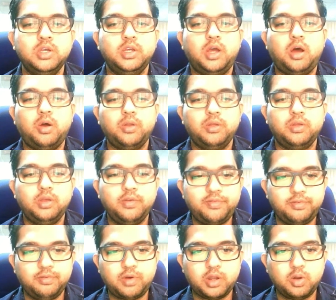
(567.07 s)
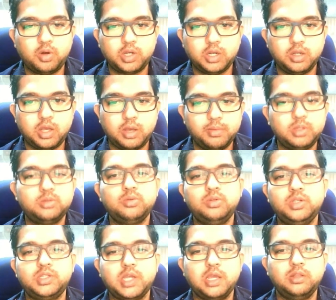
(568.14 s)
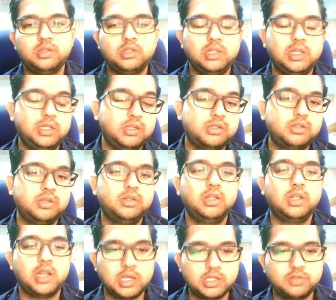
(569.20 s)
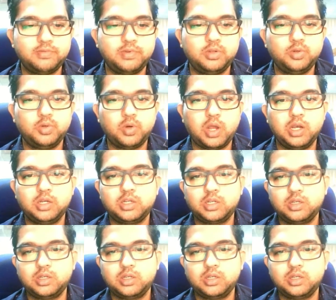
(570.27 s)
or if you are not able to design this lattice, in next video I'll